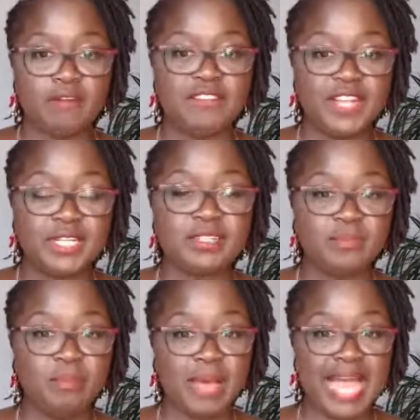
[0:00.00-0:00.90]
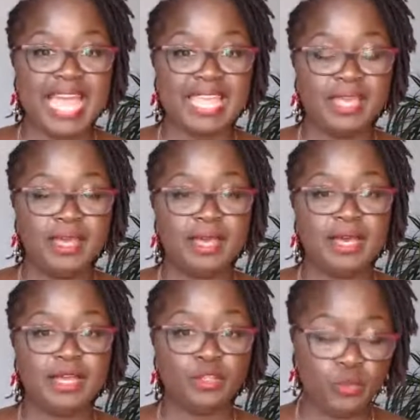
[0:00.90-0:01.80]
funded by
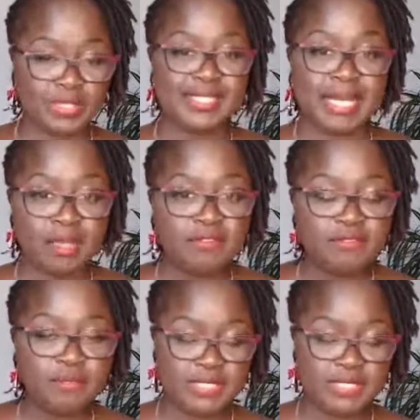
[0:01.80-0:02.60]
yourself.